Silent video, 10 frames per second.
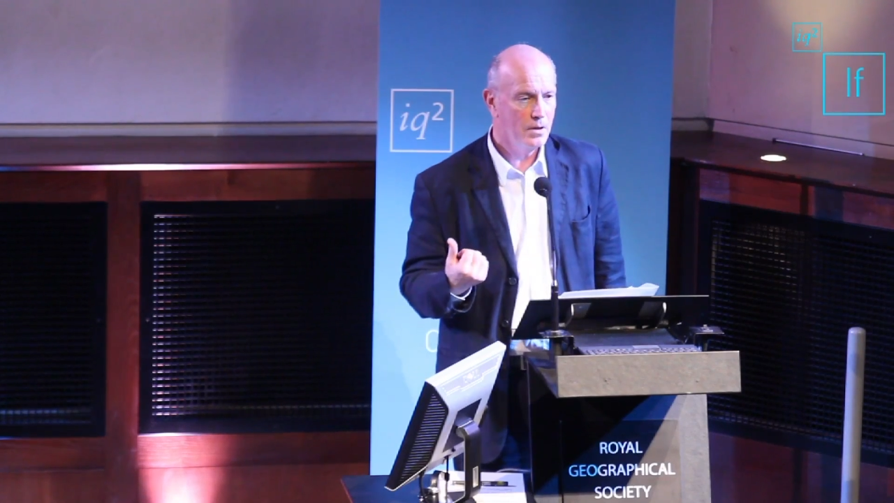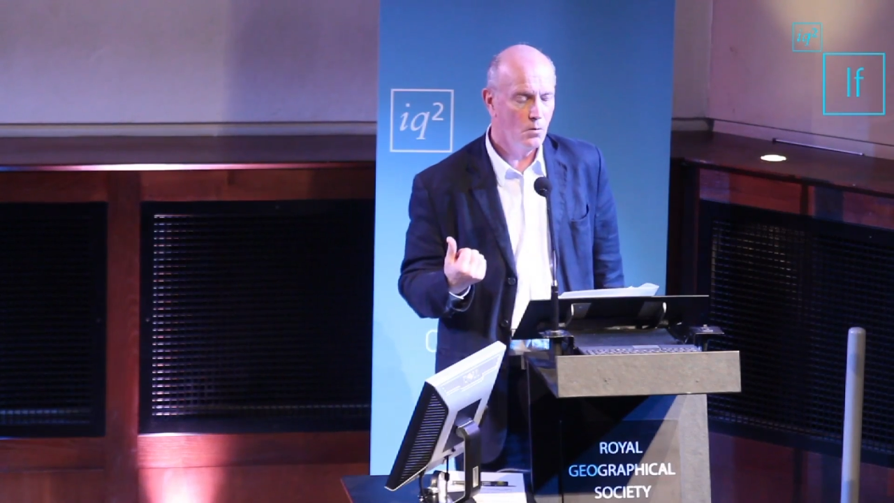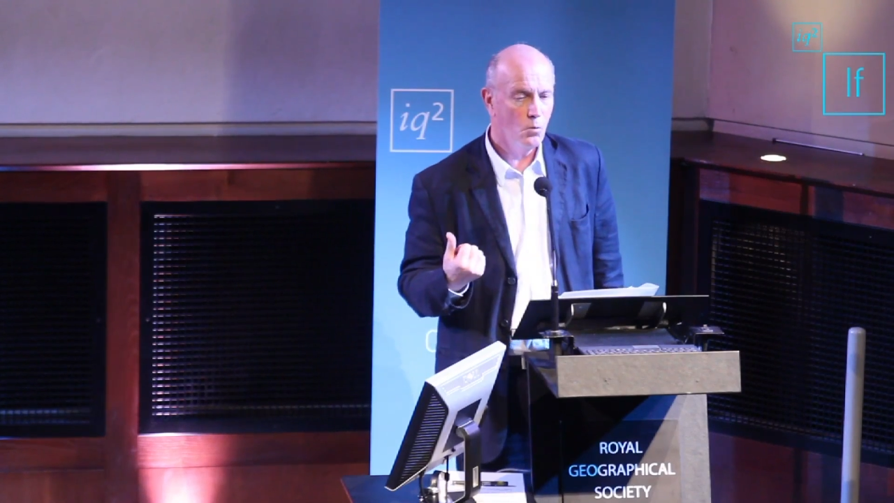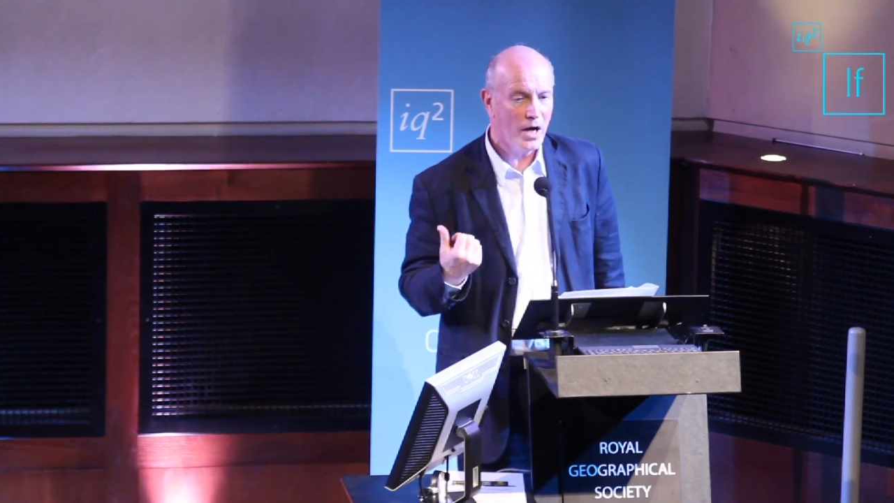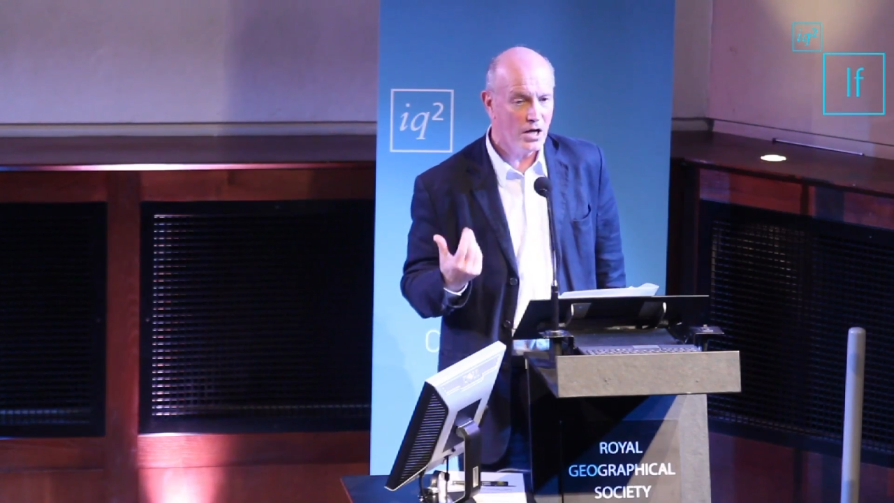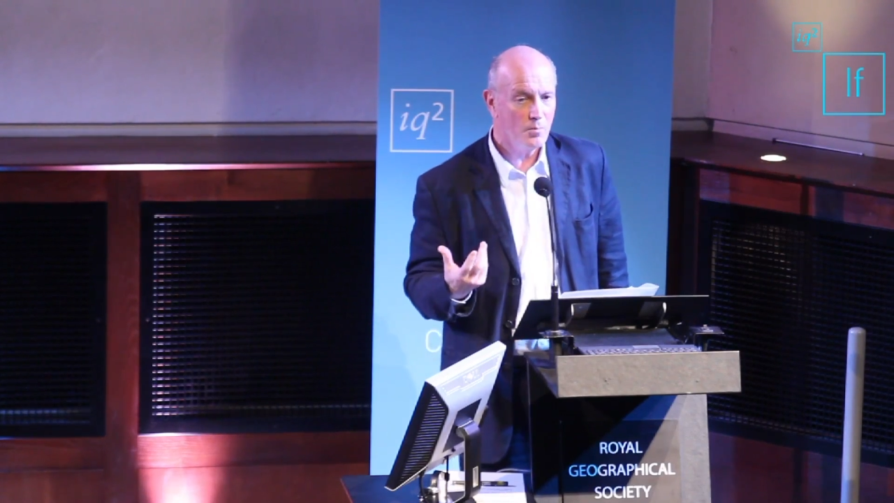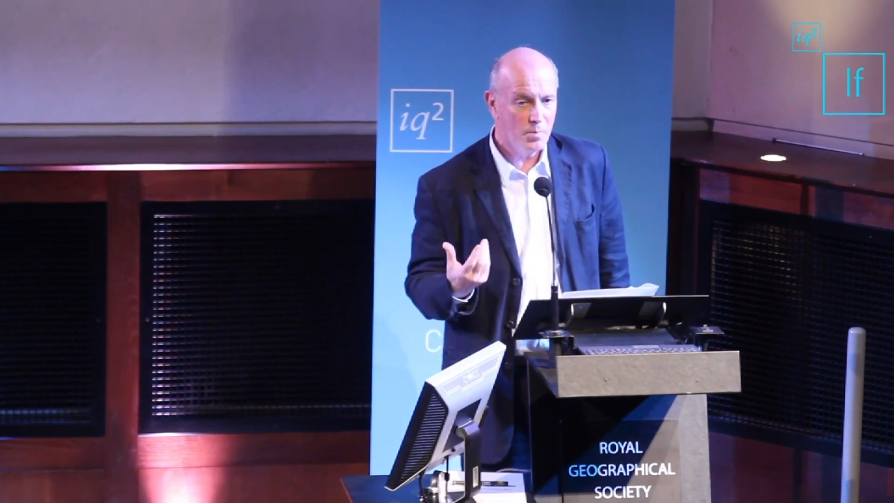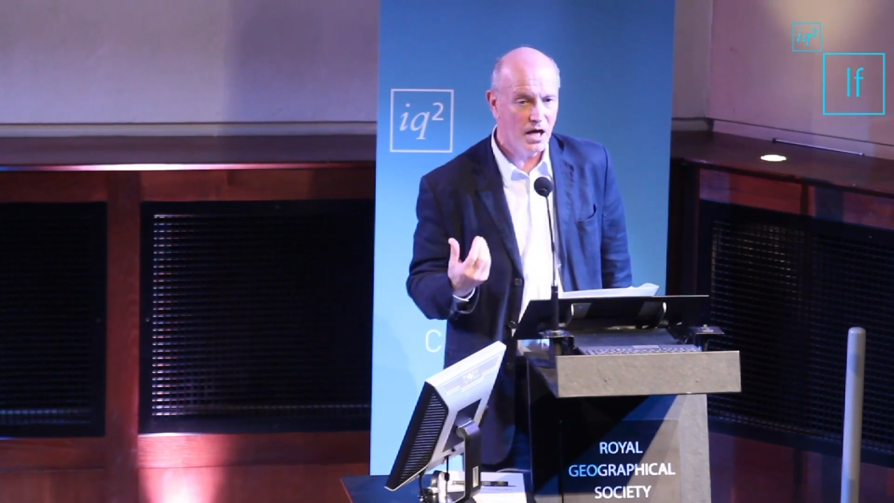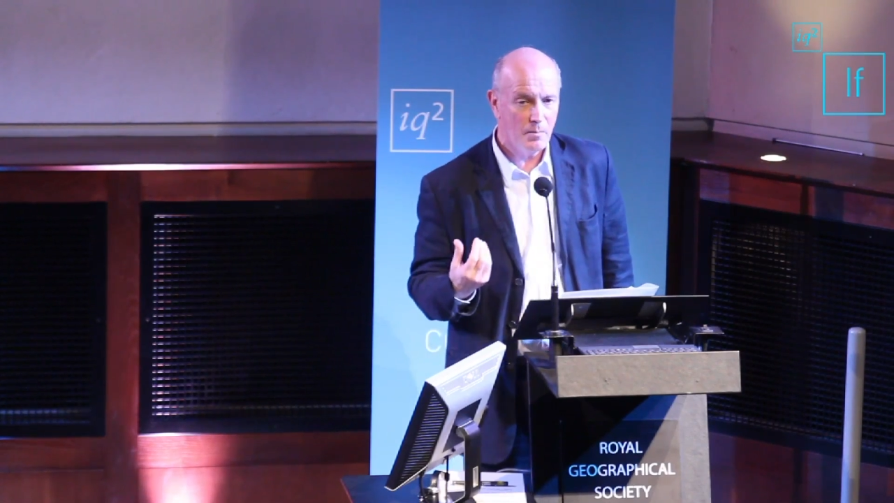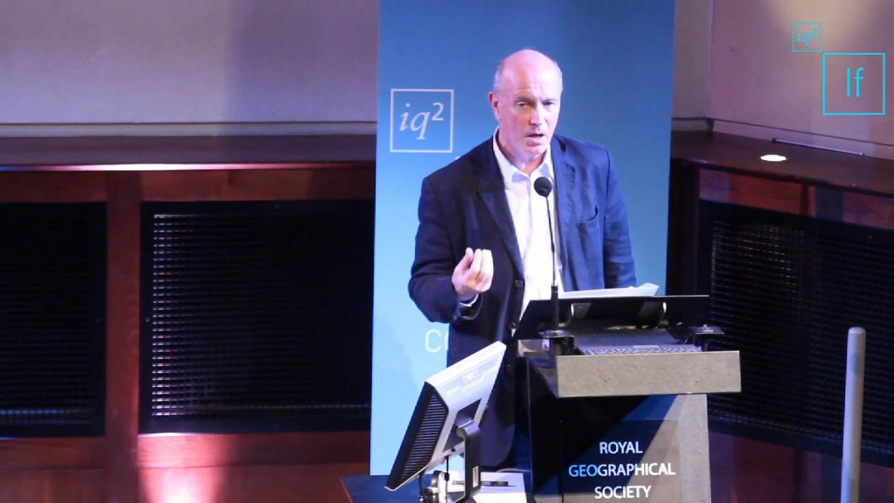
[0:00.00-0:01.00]
whale
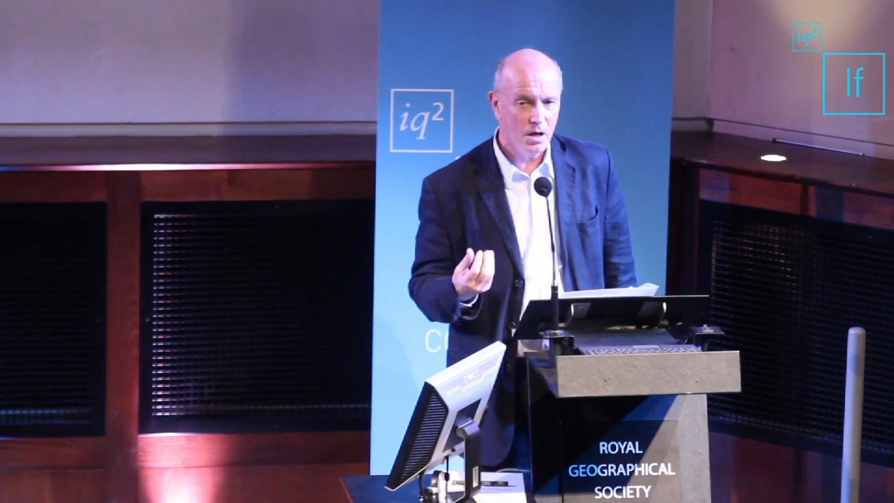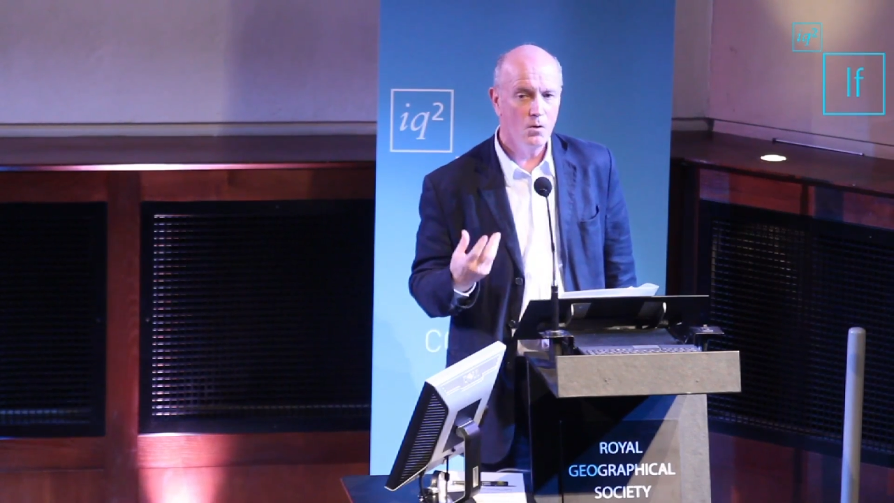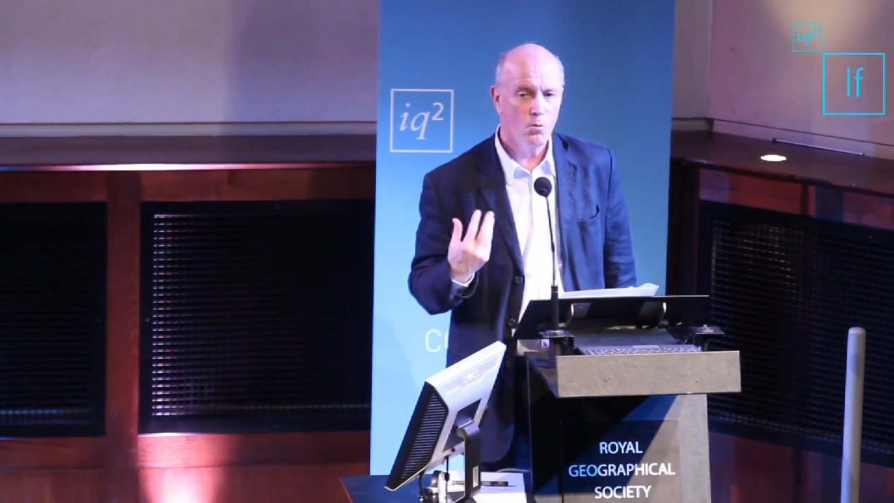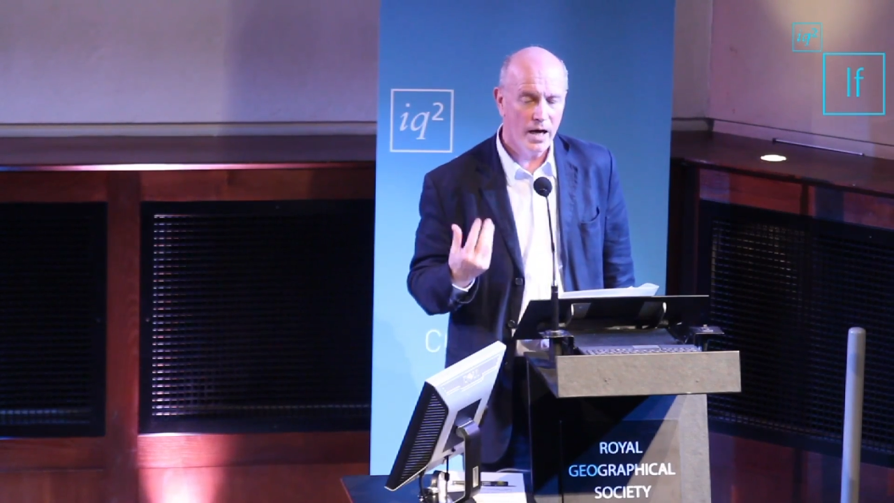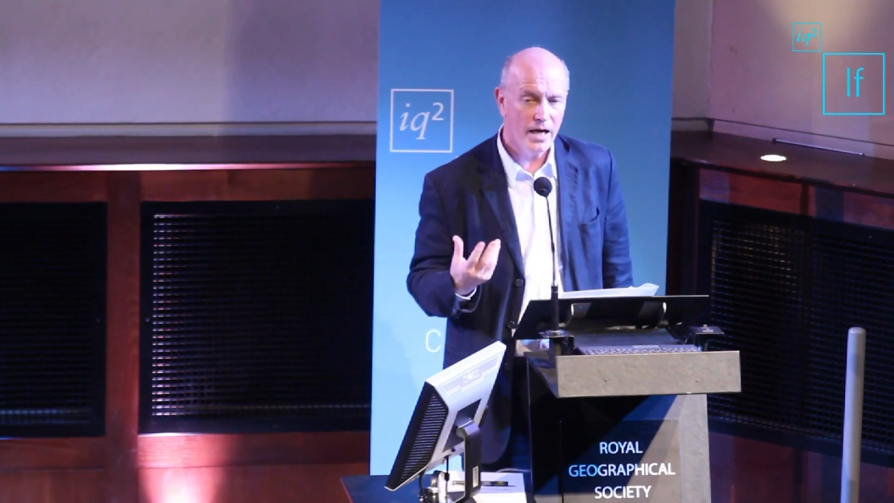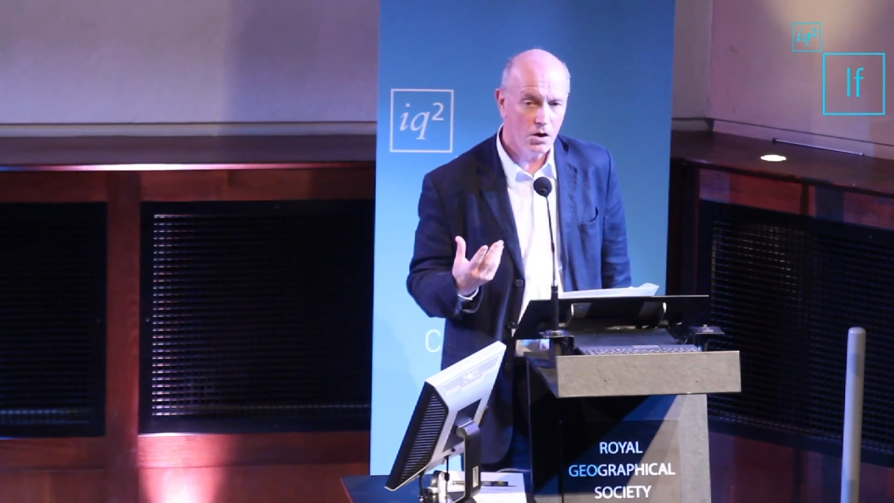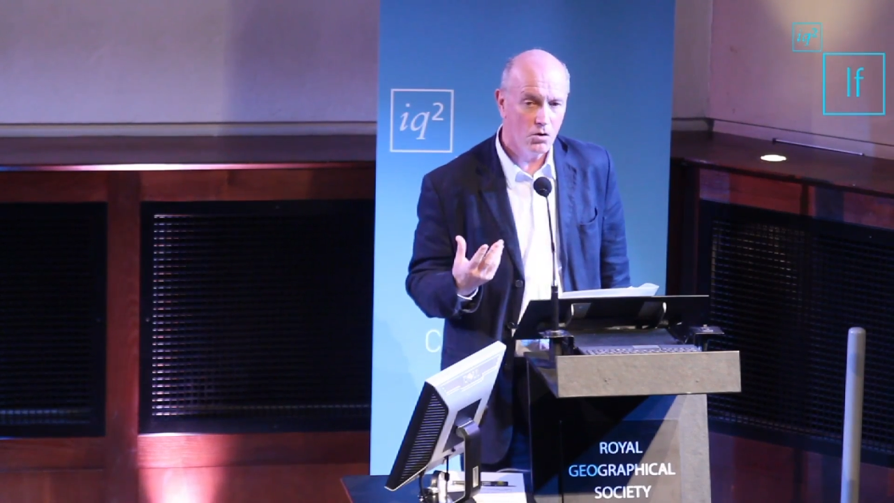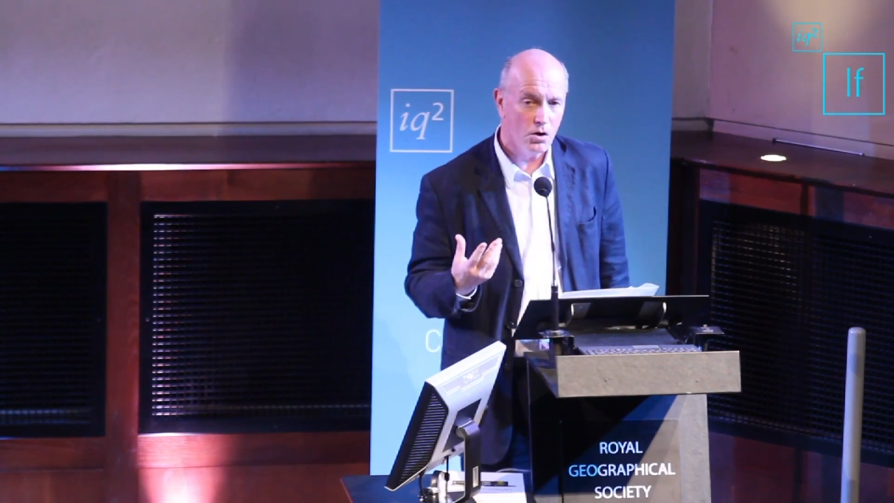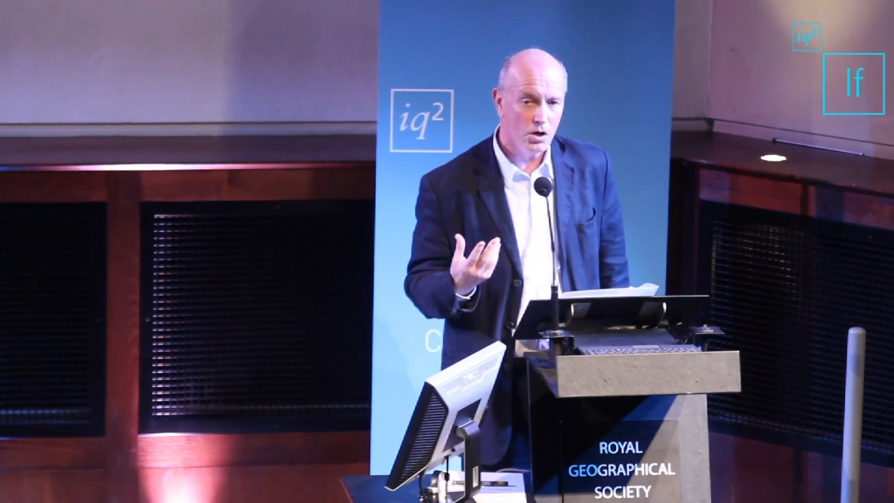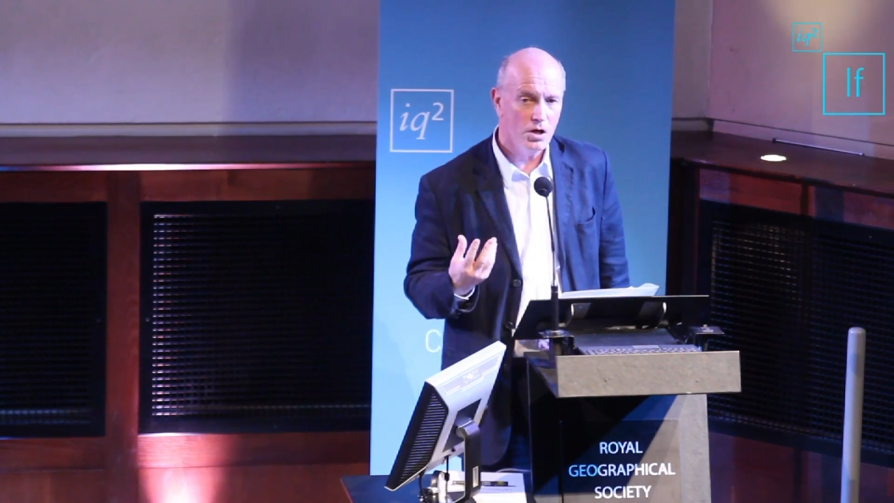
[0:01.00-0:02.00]
blubber, whale
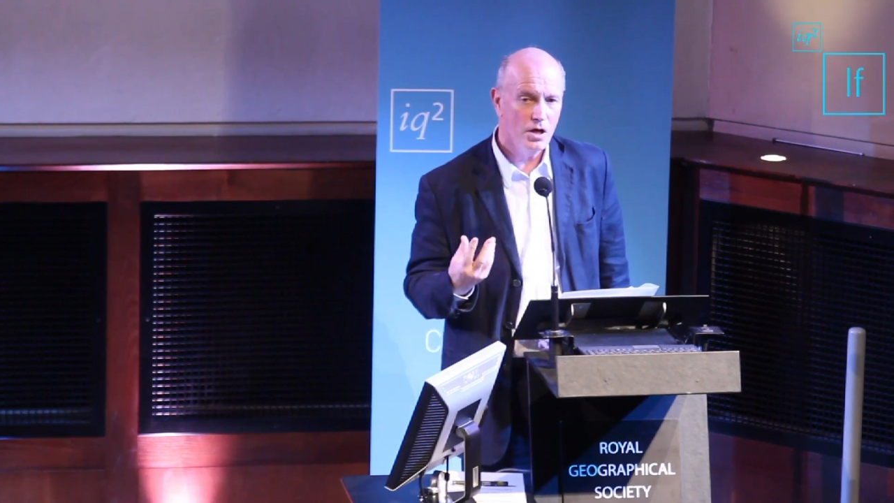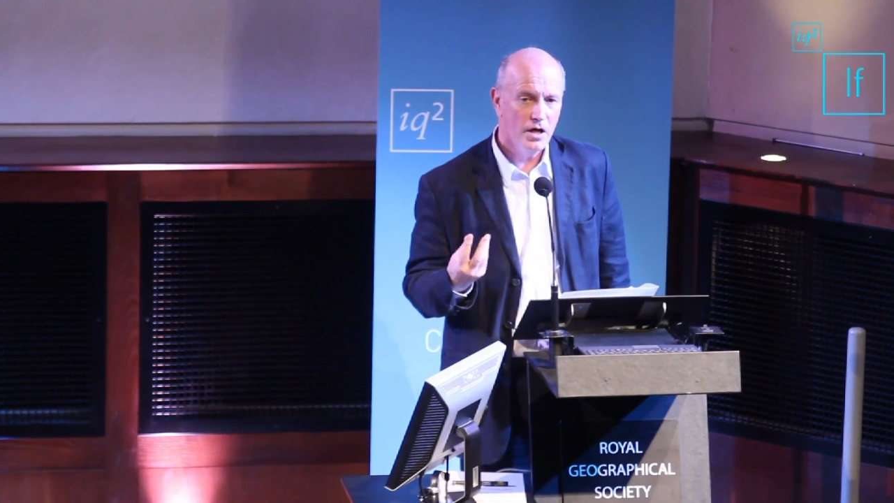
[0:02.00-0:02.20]
oil,